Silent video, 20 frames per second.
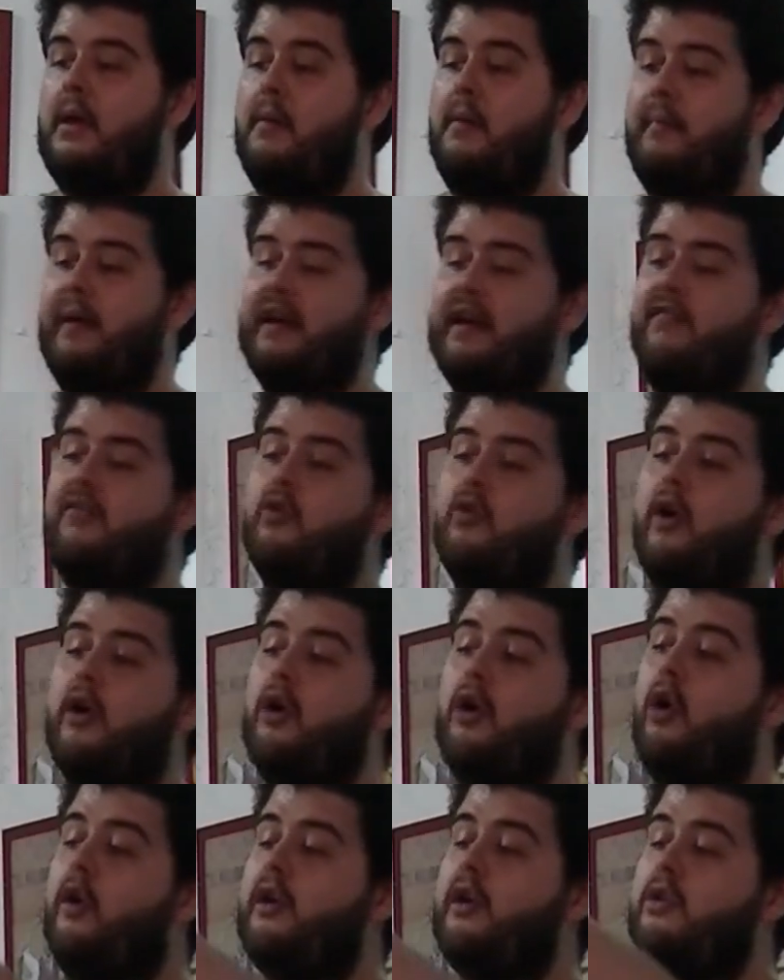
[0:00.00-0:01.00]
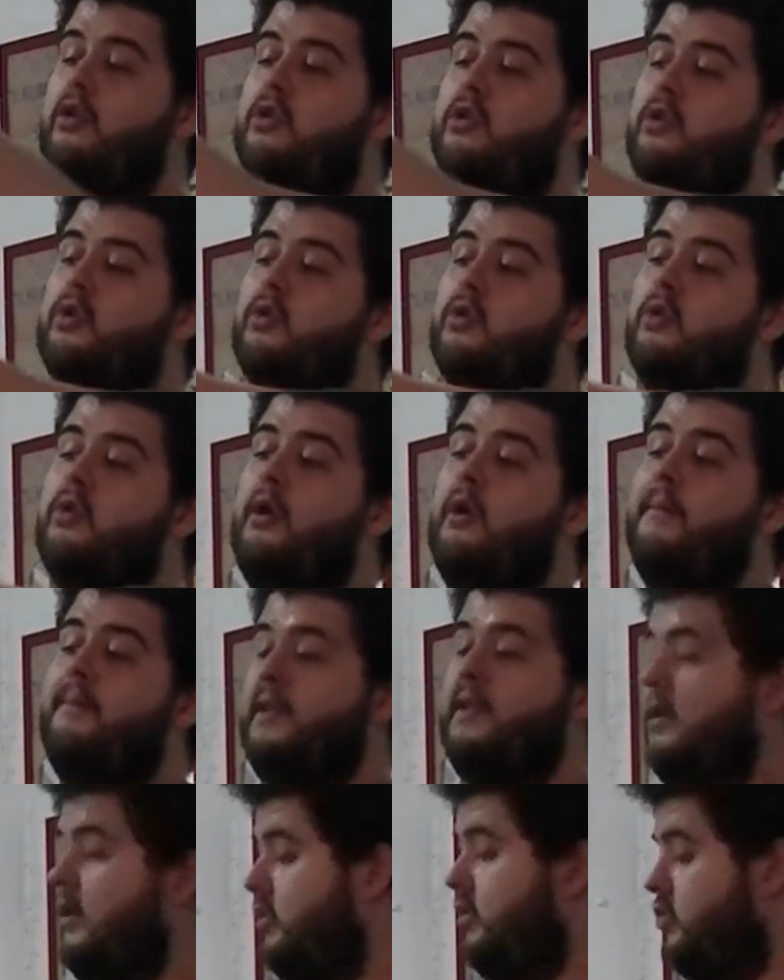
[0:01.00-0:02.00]
But if you are going to
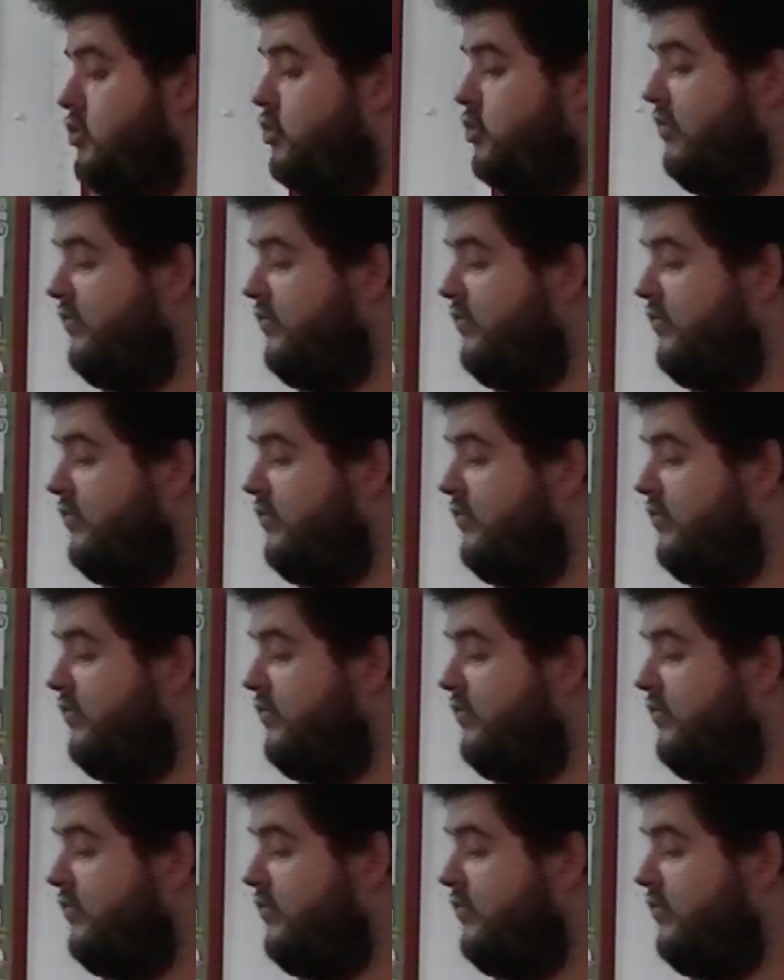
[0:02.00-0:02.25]
do,